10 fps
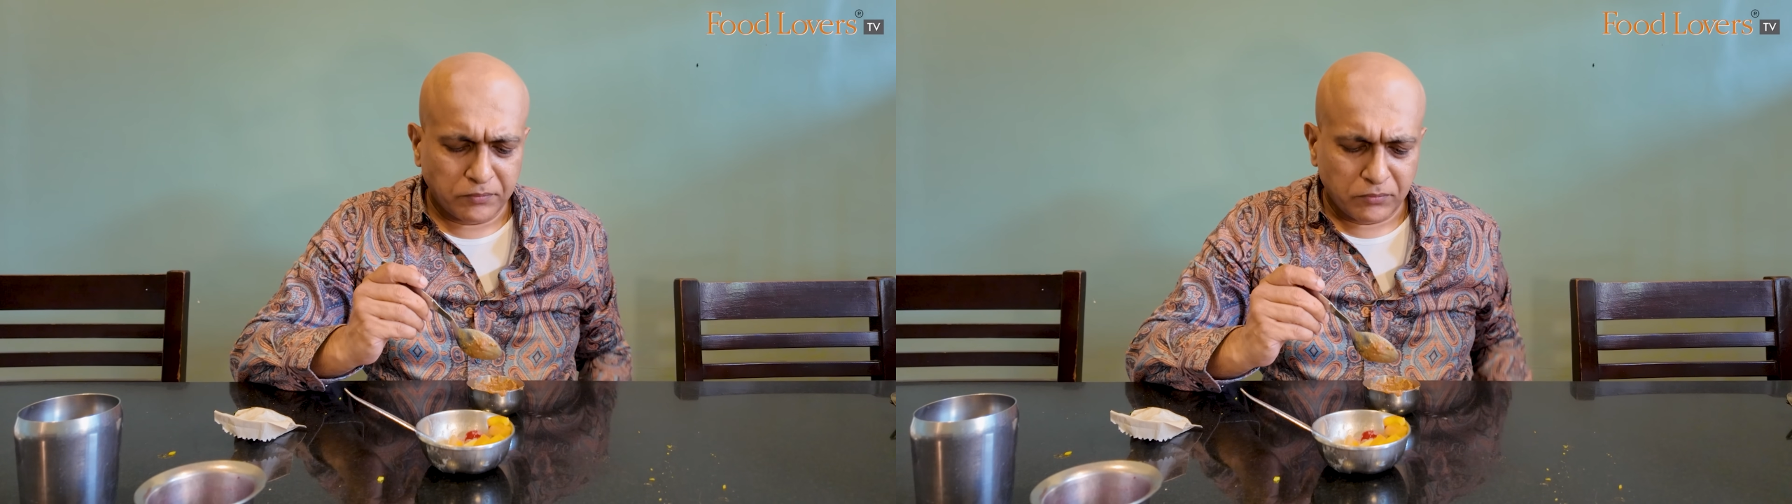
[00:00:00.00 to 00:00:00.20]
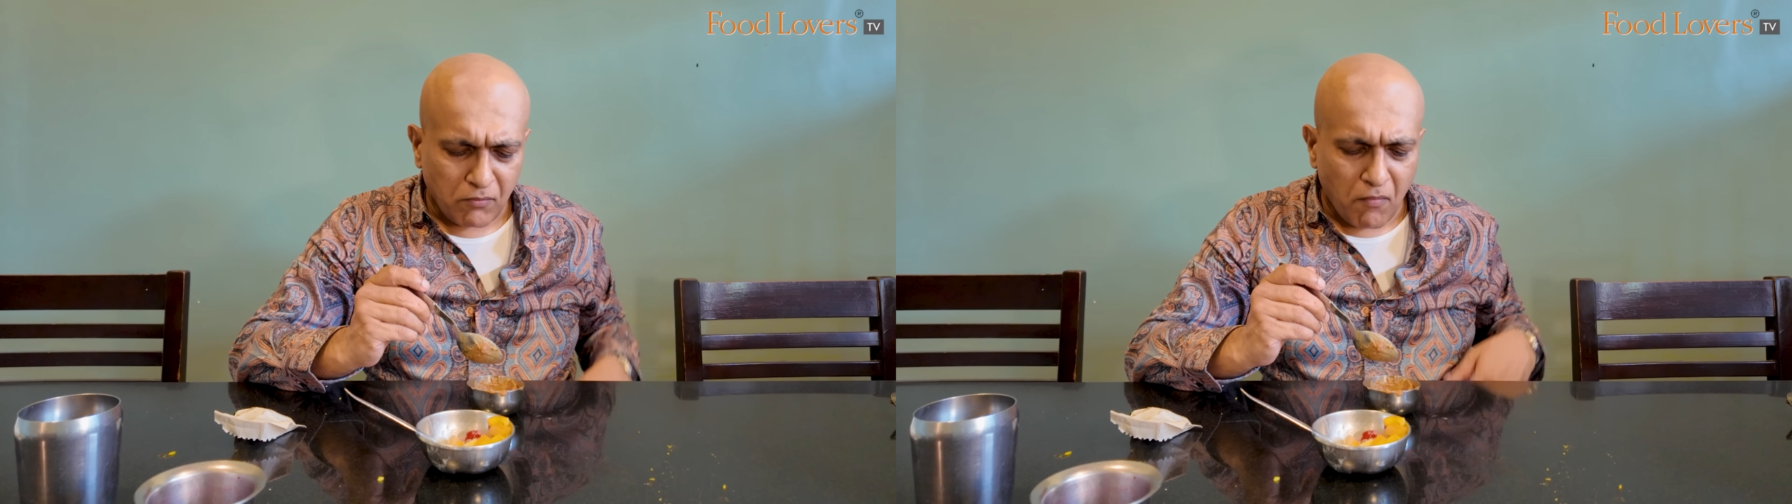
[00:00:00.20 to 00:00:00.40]

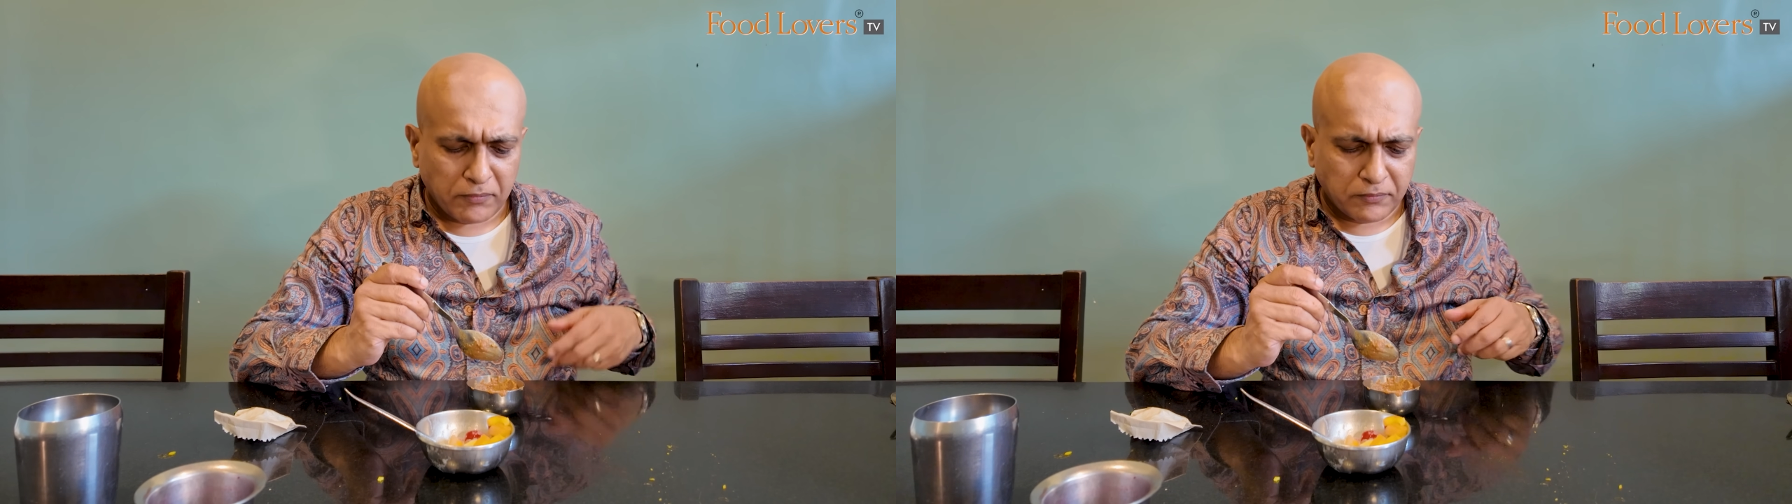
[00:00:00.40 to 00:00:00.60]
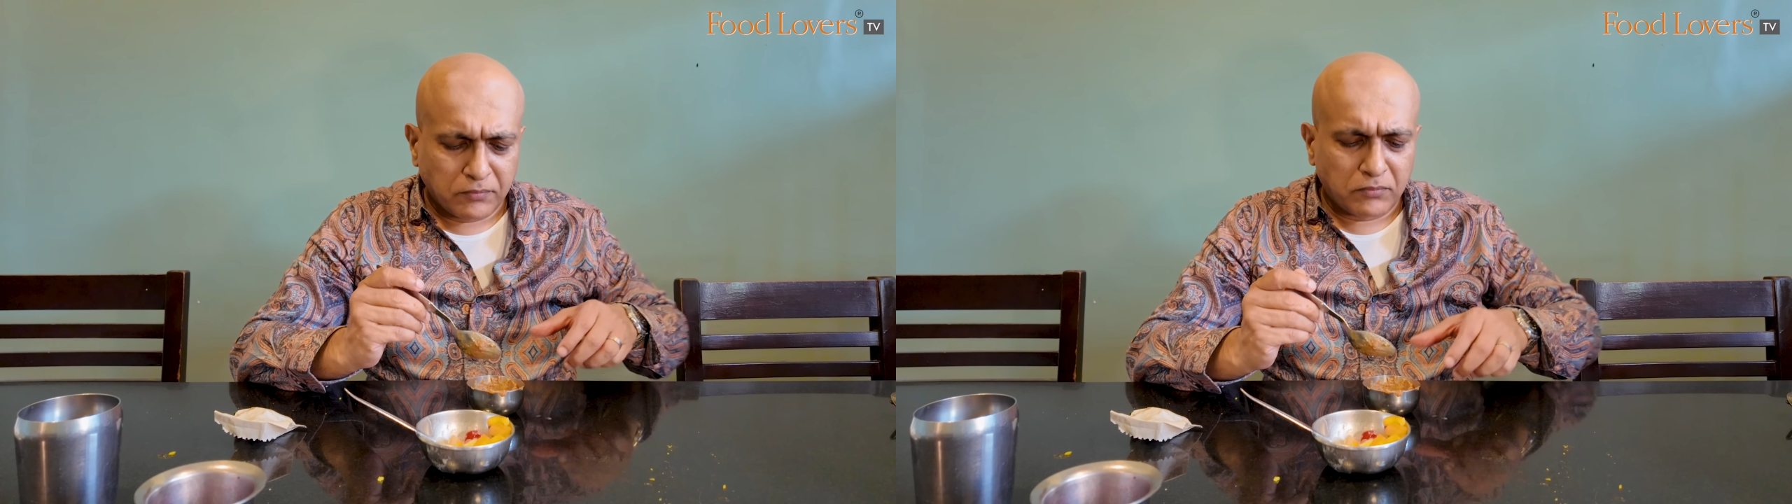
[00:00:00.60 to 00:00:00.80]

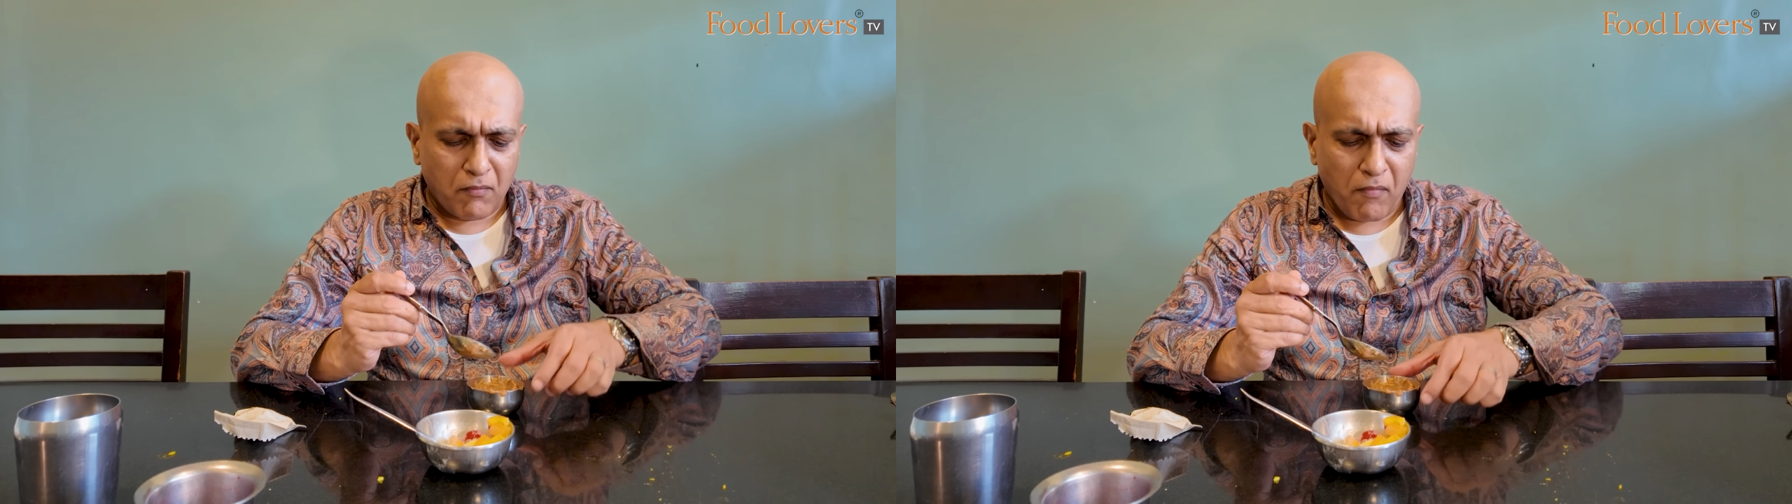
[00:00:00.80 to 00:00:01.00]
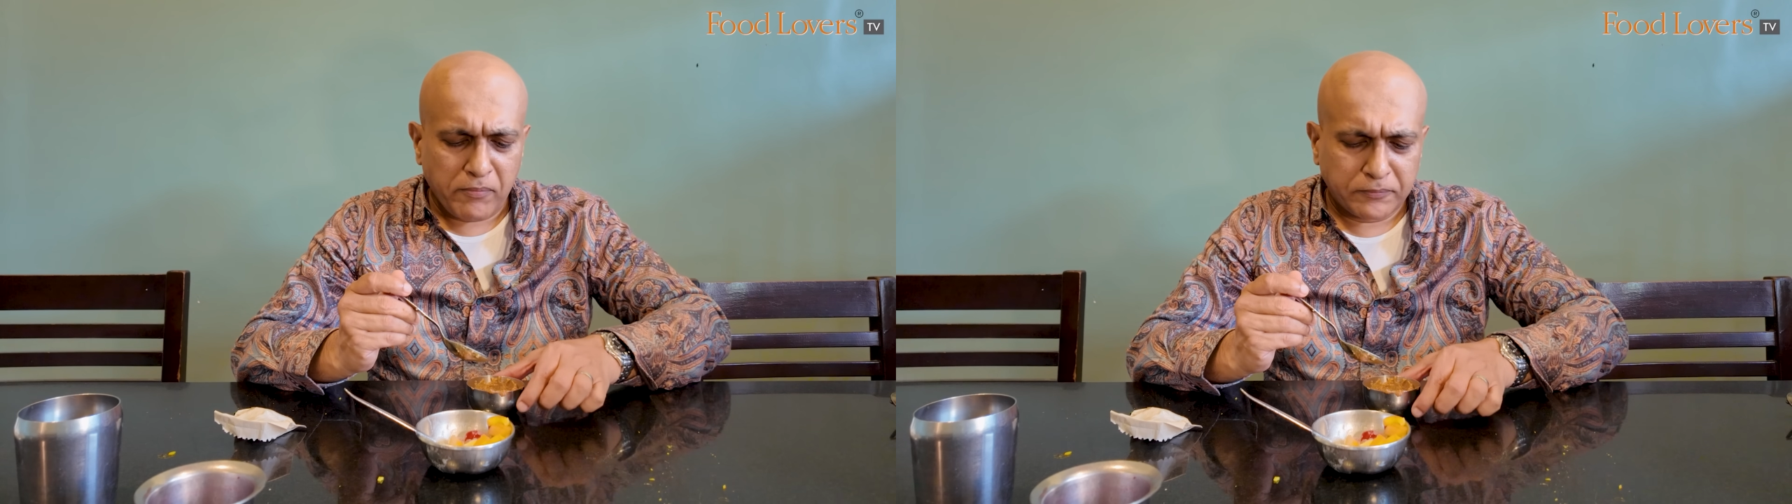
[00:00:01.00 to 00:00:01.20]
earthy
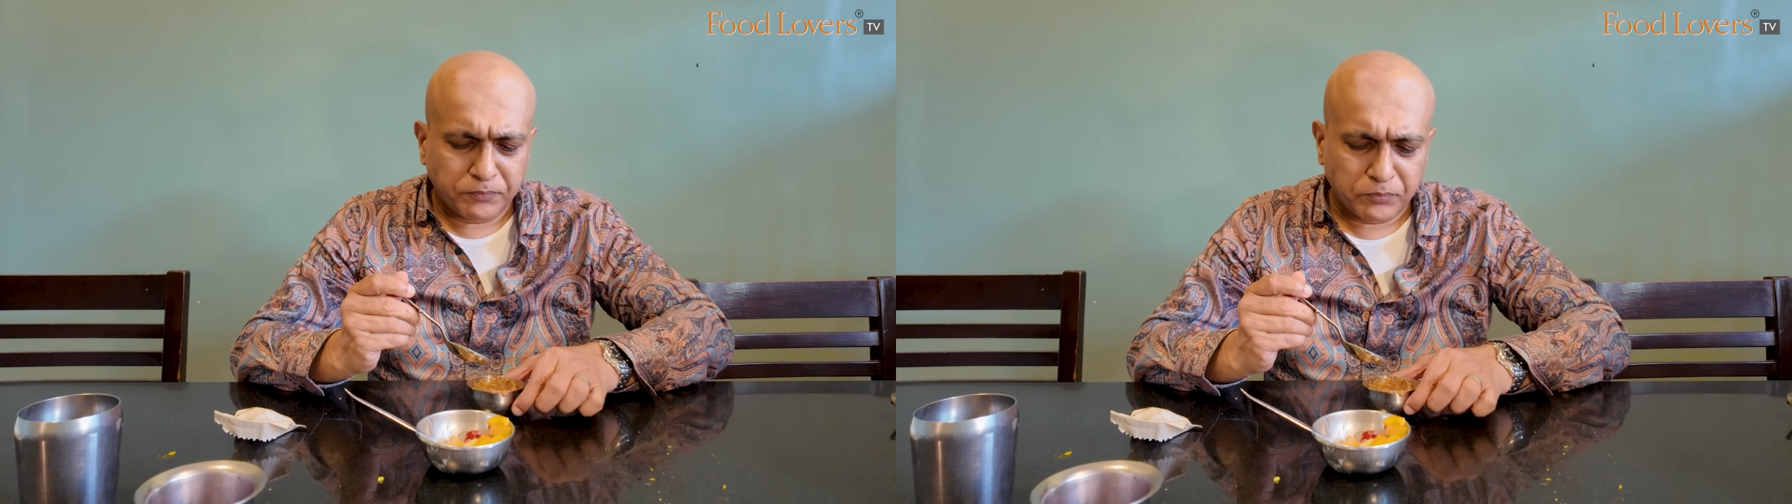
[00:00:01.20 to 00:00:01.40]
flavor of the